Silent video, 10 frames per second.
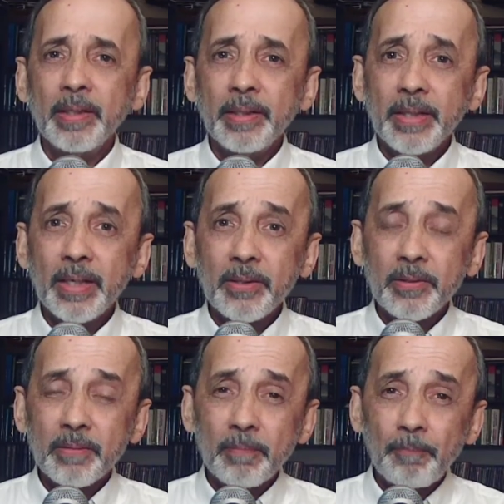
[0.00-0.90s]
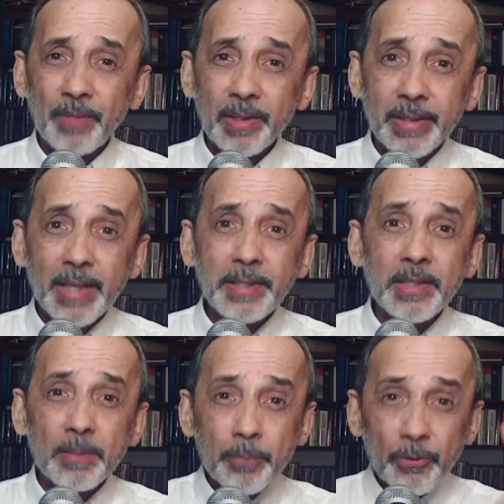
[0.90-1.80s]
Now, that's
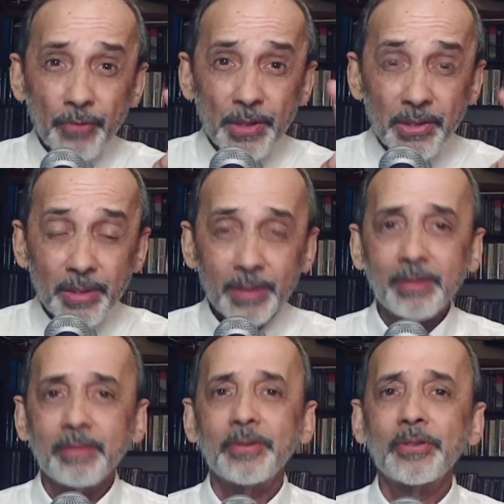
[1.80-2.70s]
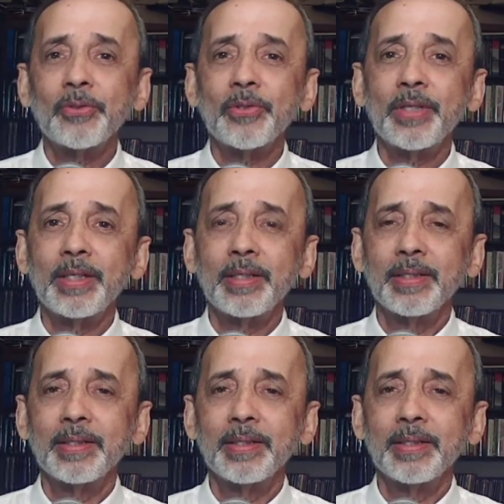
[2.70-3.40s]
a professional talking.